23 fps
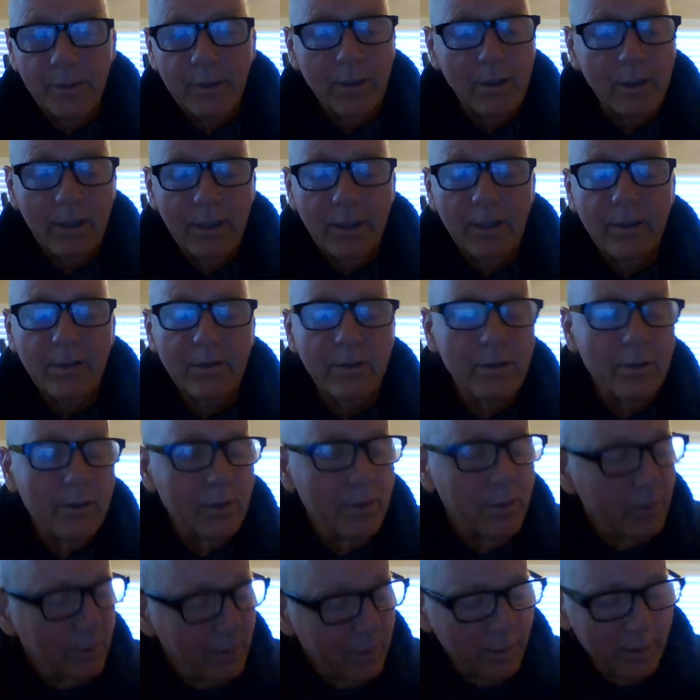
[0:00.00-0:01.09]
and things,
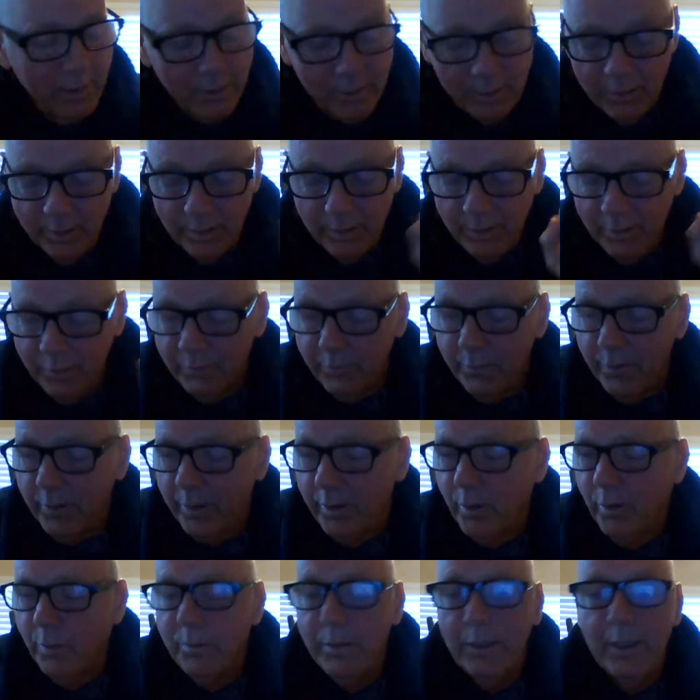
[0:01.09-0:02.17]
and the, the, what the
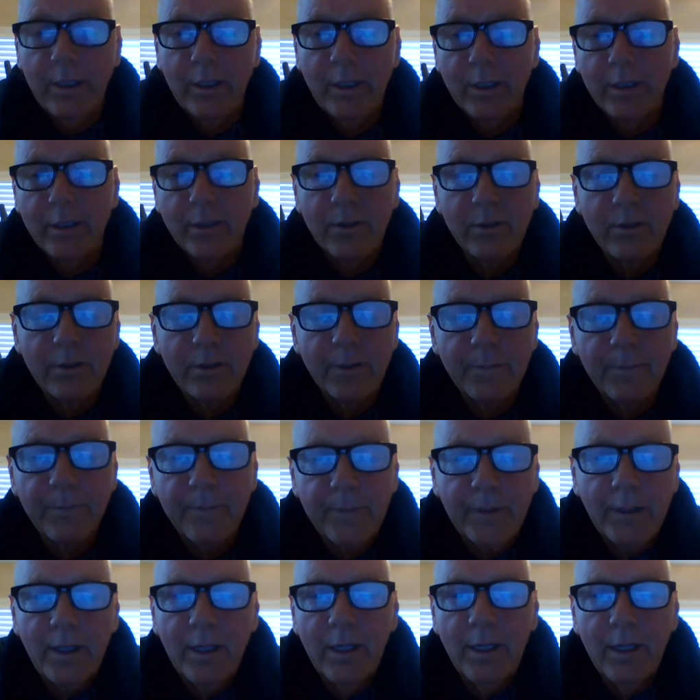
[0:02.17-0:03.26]
obedience.
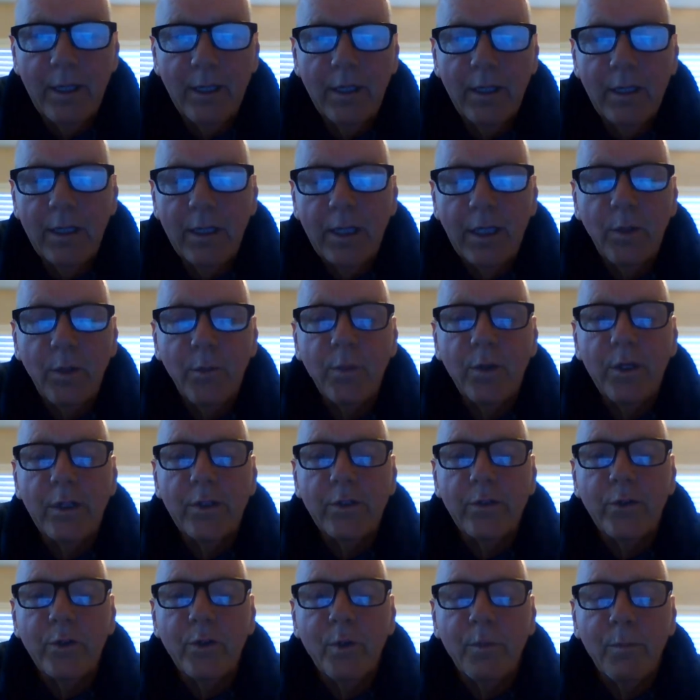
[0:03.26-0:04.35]
He
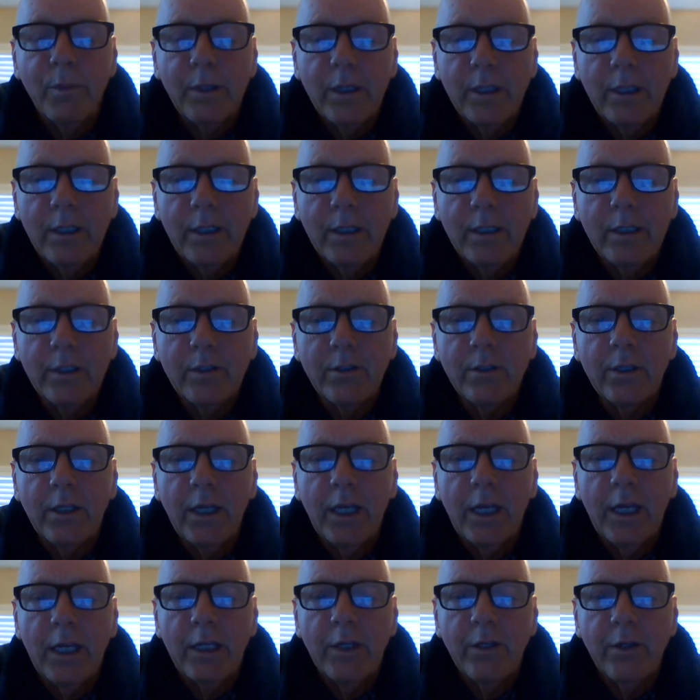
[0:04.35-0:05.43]
wants your obedience
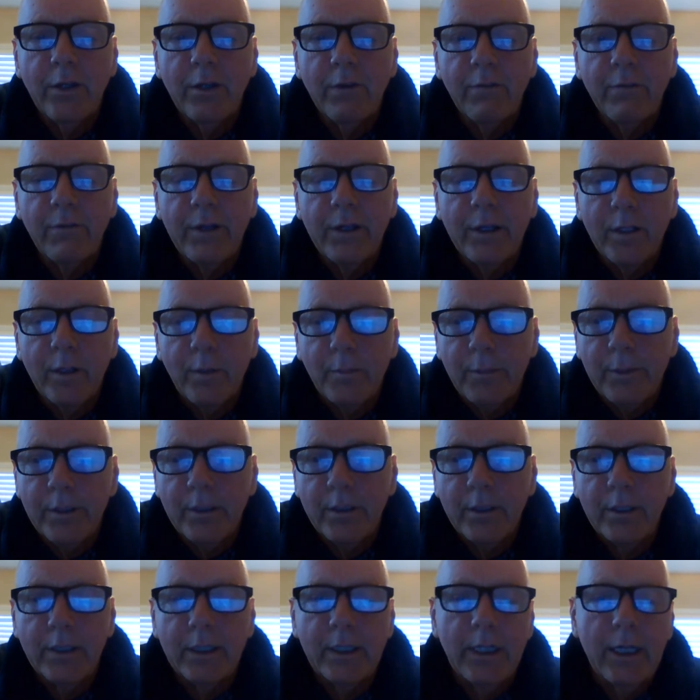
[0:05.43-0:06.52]
and your
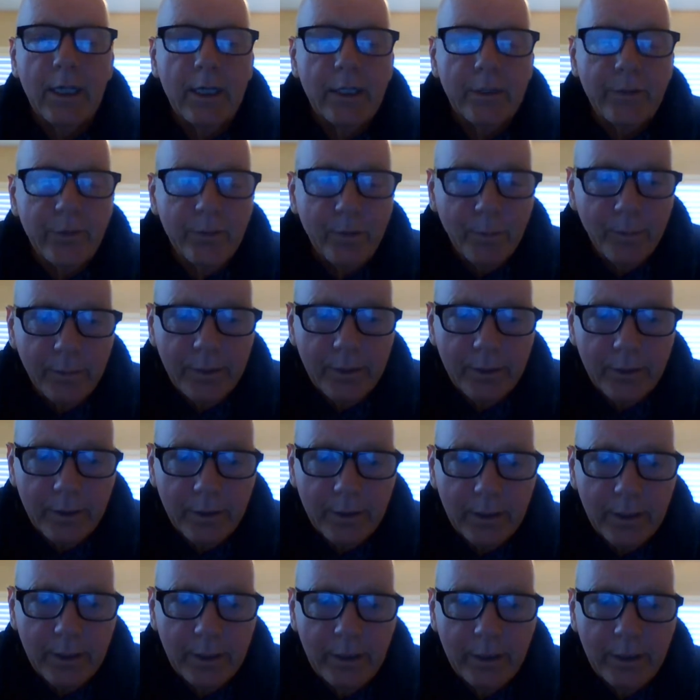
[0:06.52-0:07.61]
availability, not your
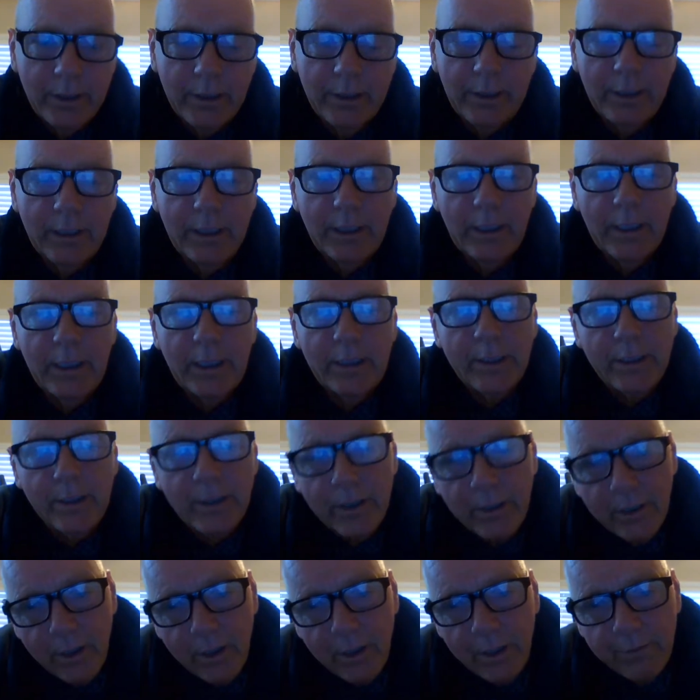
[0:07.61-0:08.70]
ability.
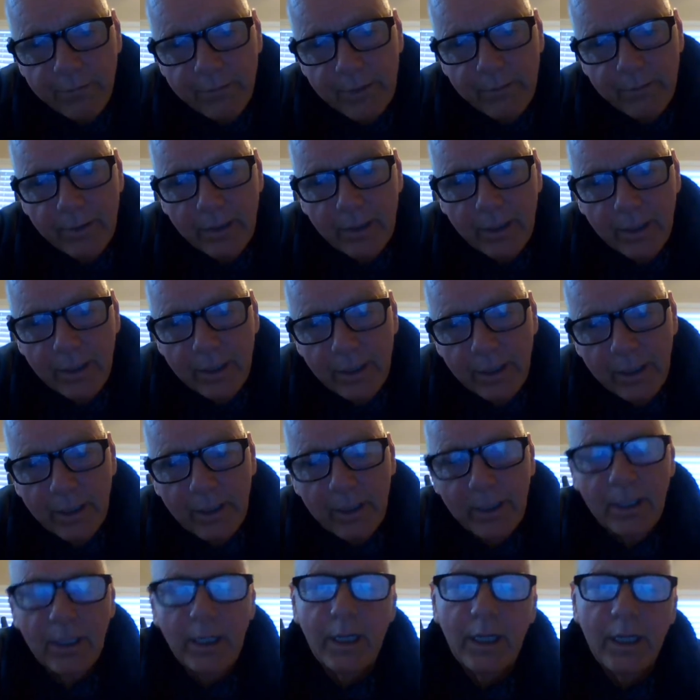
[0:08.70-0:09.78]
Turn off everything
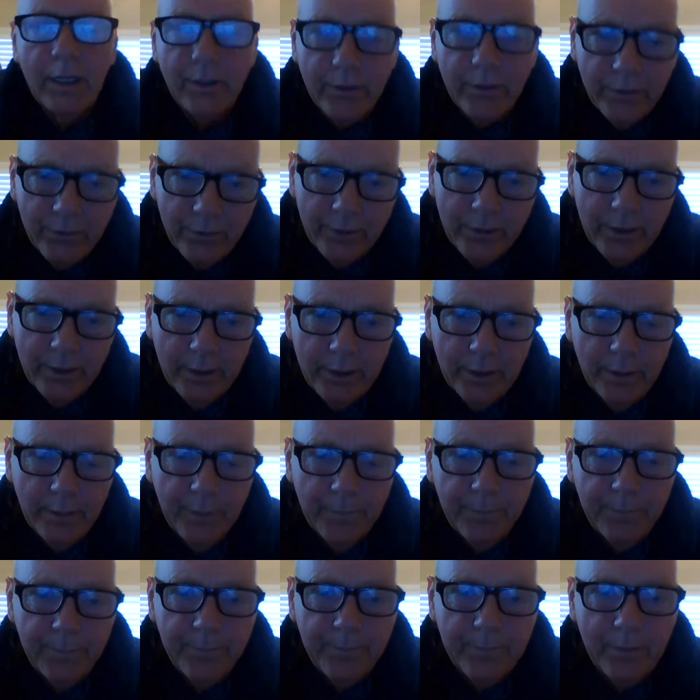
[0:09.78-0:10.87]
and turn to Him.
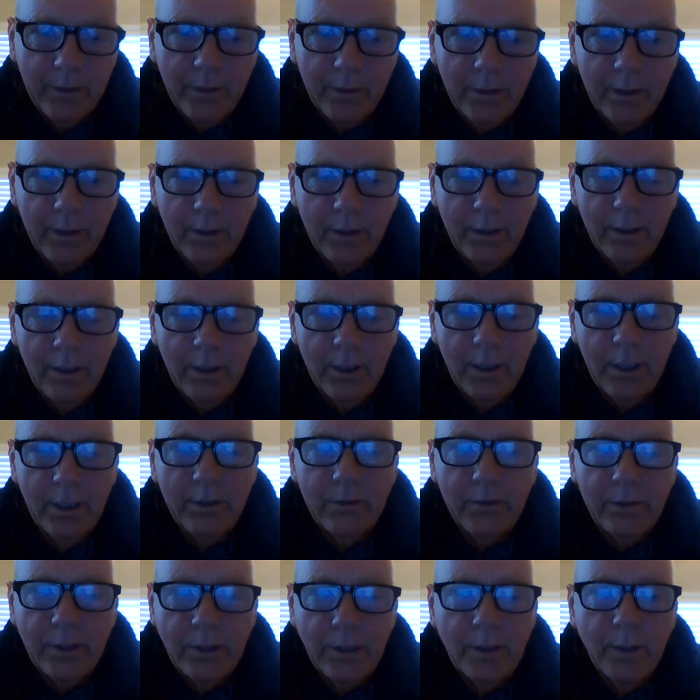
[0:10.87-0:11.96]

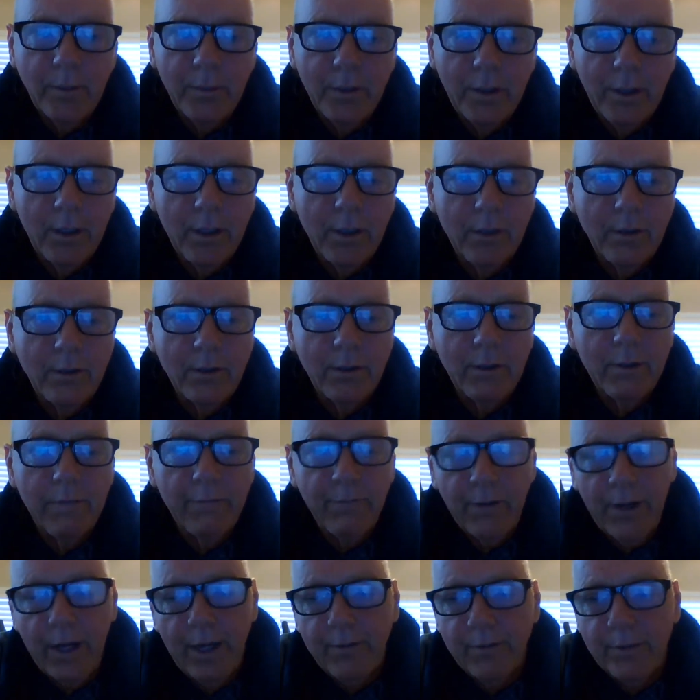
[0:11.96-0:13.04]
See you tomorrow,
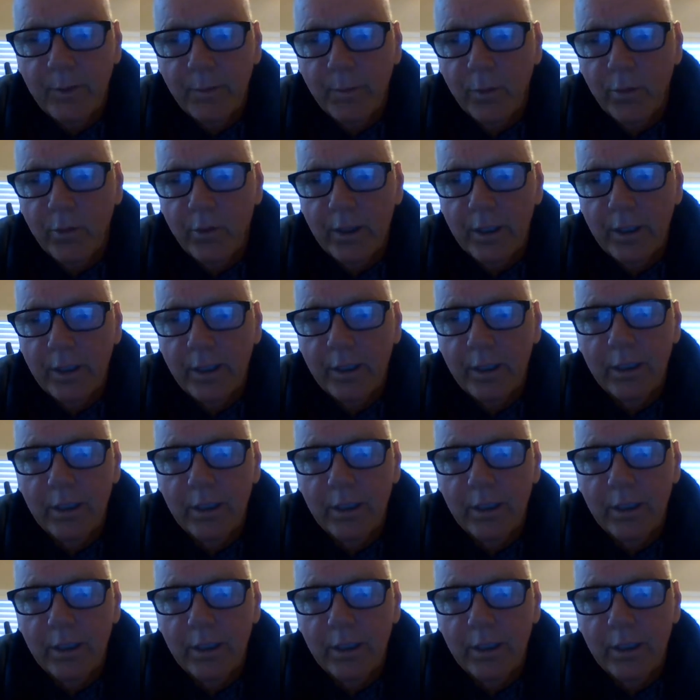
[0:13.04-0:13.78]
five in the morning.